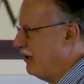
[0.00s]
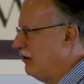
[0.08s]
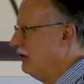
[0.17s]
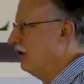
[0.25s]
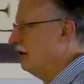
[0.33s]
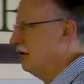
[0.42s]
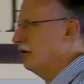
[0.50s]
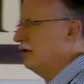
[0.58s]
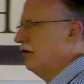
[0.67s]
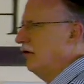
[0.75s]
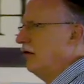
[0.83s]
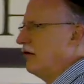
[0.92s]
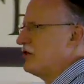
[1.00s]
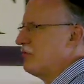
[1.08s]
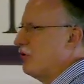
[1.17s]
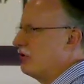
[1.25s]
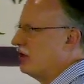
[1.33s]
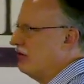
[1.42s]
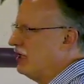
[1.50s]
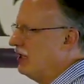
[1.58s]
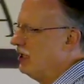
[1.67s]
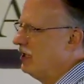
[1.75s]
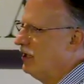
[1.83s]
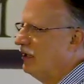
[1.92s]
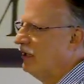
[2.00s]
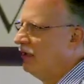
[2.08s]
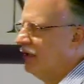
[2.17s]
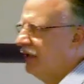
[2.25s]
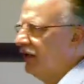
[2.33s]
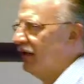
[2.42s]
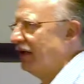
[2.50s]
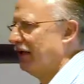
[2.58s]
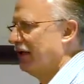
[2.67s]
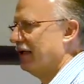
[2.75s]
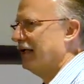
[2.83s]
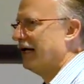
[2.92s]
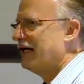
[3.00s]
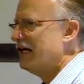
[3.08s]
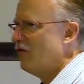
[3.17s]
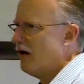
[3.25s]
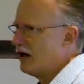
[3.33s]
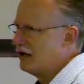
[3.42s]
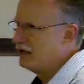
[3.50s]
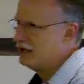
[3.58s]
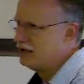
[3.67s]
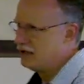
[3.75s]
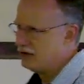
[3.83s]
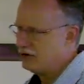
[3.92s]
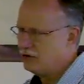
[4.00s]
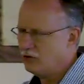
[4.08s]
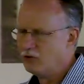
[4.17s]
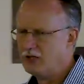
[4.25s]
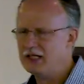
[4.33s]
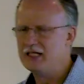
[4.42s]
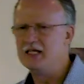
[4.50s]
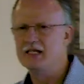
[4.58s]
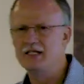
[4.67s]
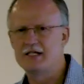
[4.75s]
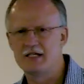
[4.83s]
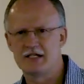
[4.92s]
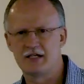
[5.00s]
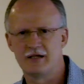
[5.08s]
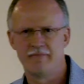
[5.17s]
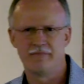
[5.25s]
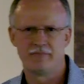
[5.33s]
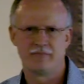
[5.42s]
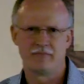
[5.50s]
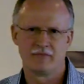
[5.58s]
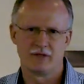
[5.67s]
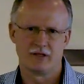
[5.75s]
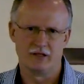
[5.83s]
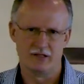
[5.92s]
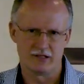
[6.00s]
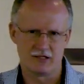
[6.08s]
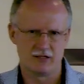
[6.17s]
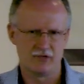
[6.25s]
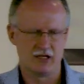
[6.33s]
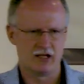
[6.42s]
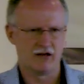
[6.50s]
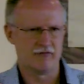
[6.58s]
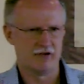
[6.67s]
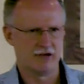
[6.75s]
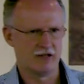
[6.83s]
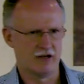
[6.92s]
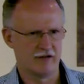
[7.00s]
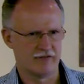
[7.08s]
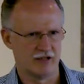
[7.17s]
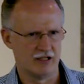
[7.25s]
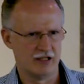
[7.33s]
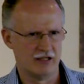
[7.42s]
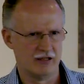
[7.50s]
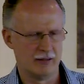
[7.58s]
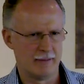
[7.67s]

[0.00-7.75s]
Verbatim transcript: I knew that the Lord spoke to me that He wanted to release, listen to me now very carefully,